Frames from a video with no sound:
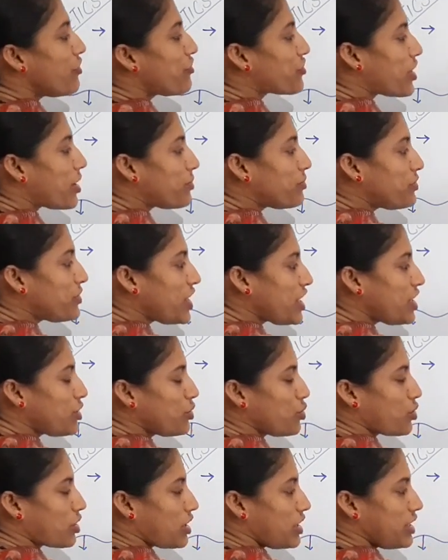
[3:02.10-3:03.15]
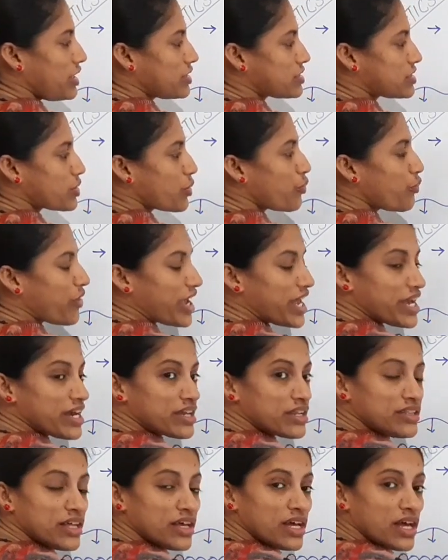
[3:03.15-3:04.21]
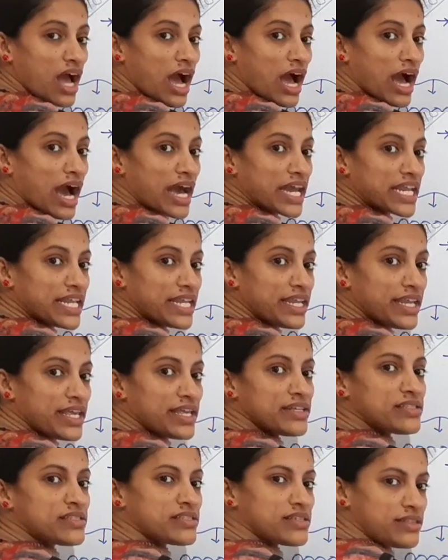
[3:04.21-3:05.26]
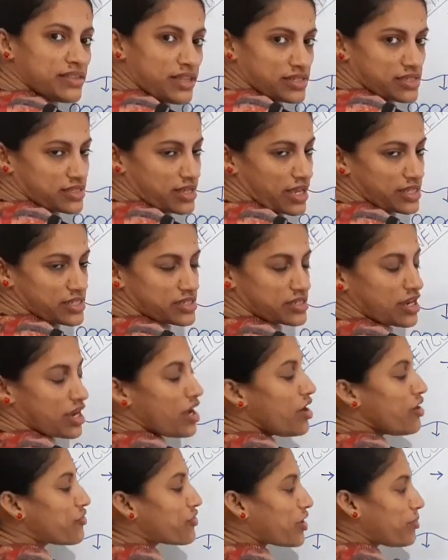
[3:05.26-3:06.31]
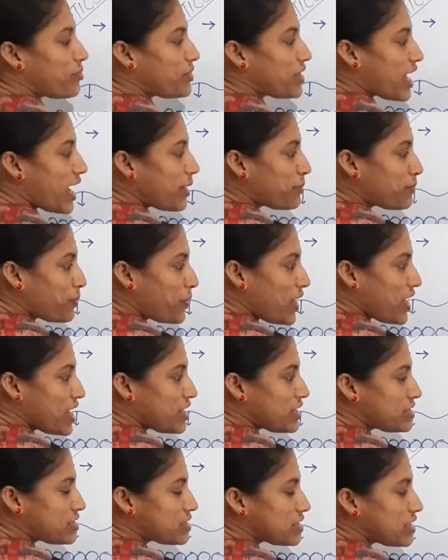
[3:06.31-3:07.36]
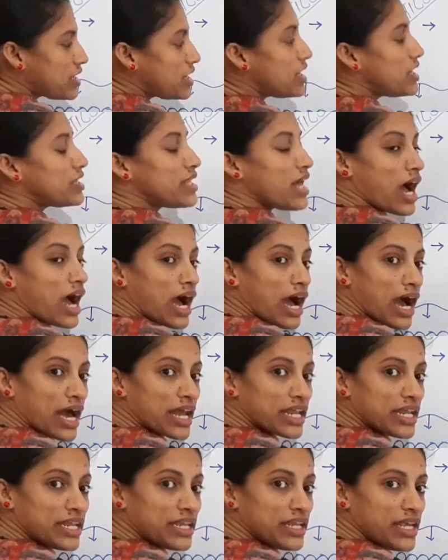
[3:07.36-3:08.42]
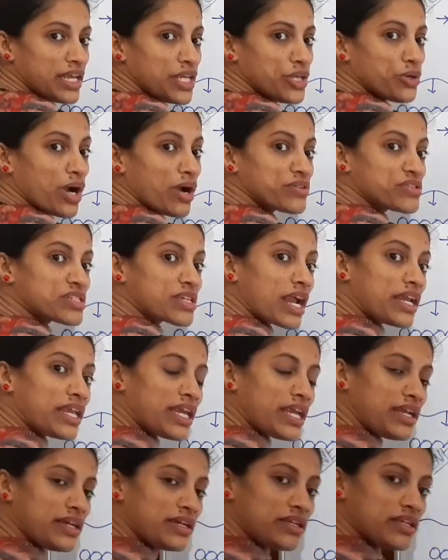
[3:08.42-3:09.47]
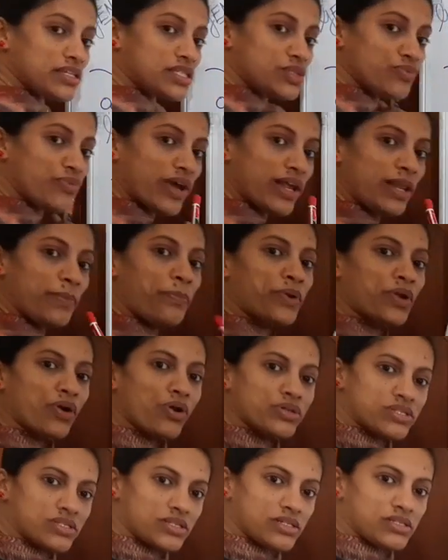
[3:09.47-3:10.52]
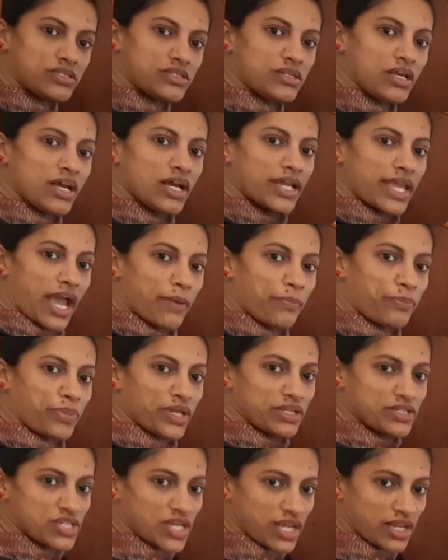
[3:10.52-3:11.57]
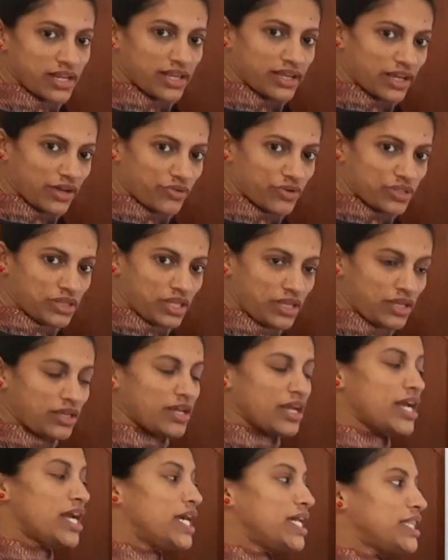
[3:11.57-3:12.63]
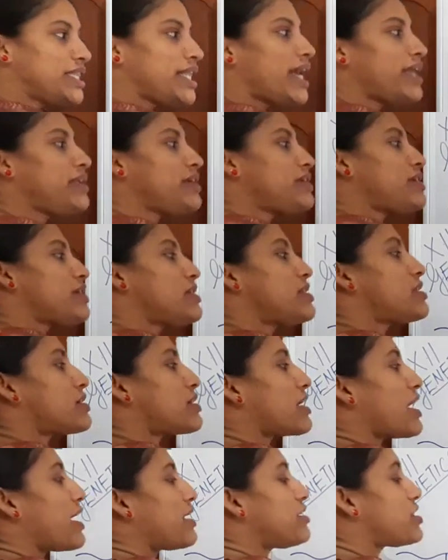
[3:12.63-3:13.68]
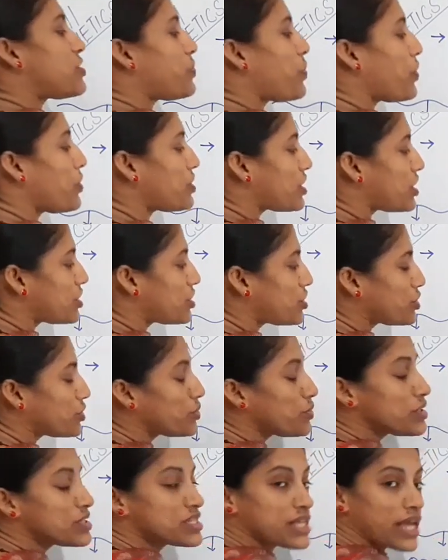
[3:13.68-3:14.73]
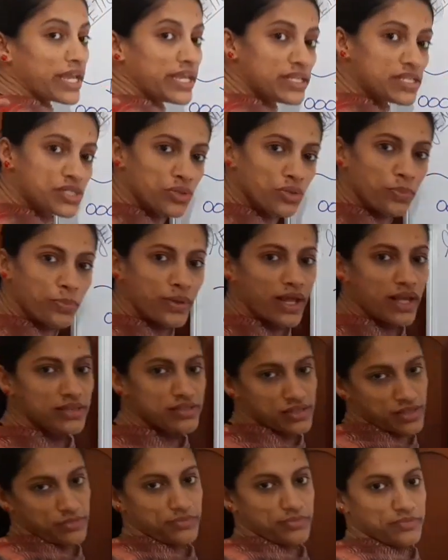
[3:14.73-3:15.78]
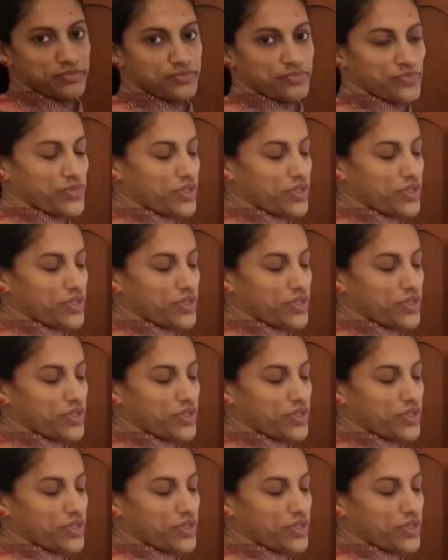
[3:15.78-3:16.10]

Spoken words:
from the nucleus where the RNA is synthesized, from that place the RNA you have studied, it is well processed, capping, tailing, everything. Then it is transported to cytoplasm.